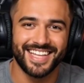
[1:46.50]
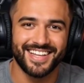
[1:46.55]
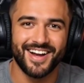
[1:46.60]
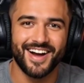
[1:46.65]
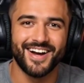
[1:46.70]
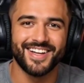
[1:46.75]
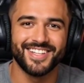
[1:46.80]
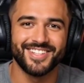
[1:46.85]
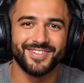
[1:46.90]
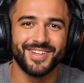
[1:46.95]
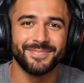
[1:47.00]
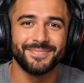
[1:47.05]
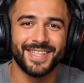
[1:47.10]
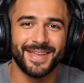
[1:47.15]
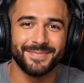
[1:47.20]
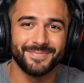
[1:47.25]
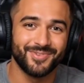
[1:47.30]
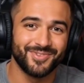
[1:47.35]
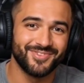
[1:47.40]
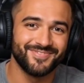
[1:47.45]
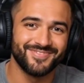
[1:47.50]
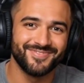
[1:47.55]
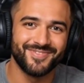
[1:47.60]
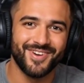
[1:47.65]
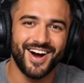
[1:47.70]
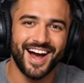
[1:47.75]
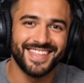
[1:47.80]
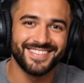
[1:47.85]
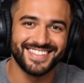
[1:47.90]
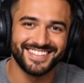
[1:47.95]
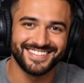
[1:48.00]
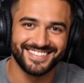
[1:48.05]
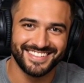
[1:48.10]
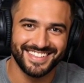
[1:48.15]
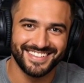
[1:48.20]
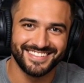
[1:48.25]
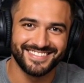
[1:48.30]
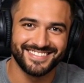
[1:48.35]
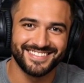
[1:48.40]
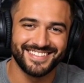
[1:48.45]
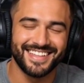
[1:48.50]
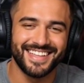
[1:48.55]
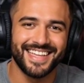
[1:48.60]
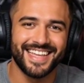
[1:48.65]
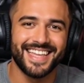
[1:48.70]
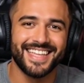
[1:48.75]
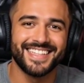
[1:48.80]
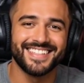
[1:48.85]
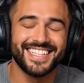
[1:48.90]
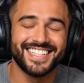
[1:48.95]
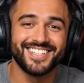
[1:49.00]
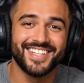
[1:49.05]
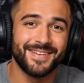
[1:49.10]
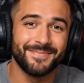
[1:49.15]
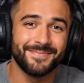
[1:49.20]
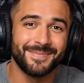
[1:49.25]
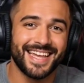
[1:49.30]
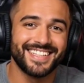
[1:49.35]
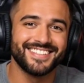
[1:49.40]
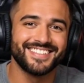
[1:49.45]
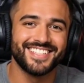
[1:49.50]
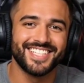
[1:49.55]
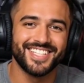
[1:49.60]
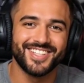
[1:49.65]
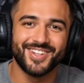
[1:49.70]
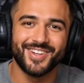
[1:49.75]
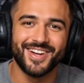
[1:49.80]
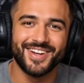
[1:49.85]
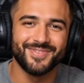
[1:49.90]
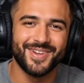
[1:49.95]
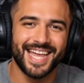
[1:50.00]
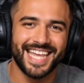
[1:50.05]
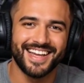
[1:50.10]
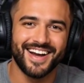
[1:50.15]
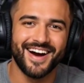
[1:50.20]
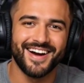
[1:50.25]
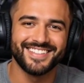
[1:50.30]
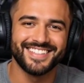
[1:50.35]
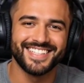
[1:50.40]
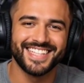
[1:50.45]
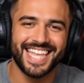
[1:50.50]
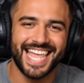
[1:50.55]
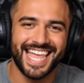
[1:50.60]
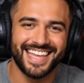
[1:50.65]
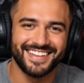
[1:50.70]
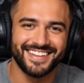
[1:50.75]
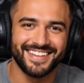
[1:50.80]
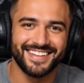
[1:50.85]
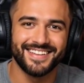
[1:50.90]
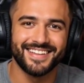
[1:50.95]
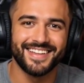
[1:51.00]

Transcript: card you can be approved for on this list. These are the best secured credit cards in Canada.